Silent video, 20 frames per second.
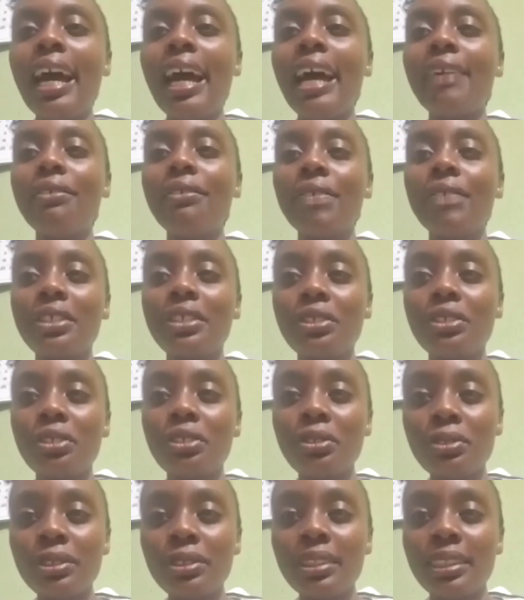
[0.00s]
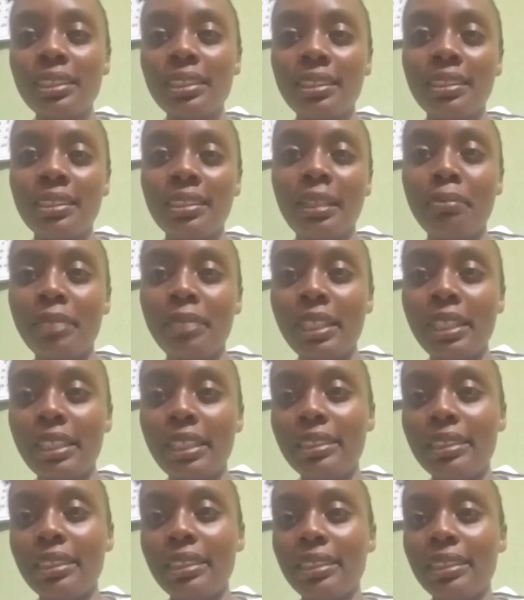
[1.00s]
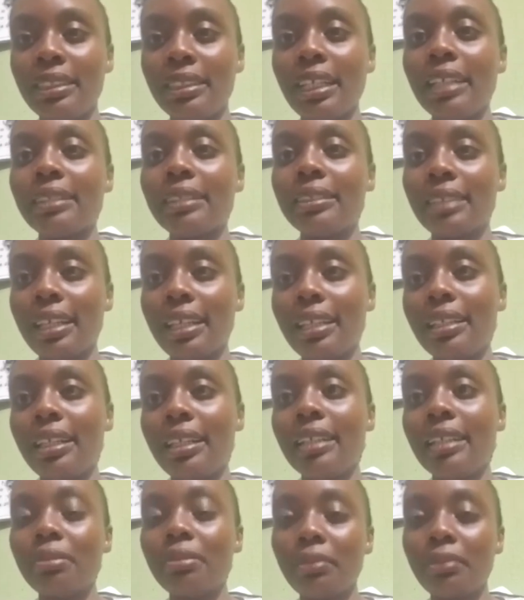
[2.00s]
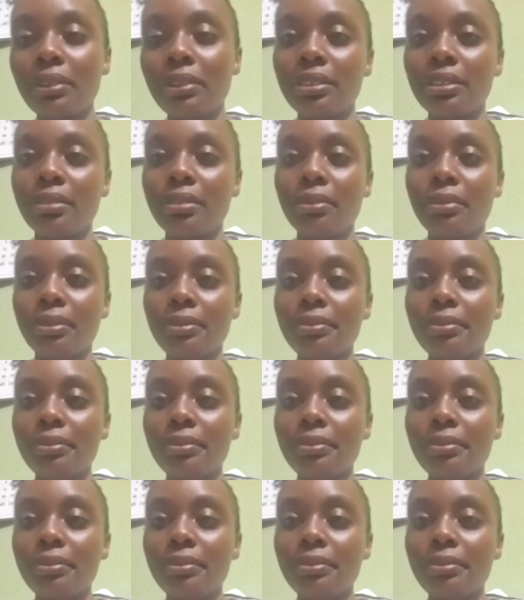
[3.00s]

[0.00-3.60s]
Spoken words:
and reduce the disabilities as early as possible.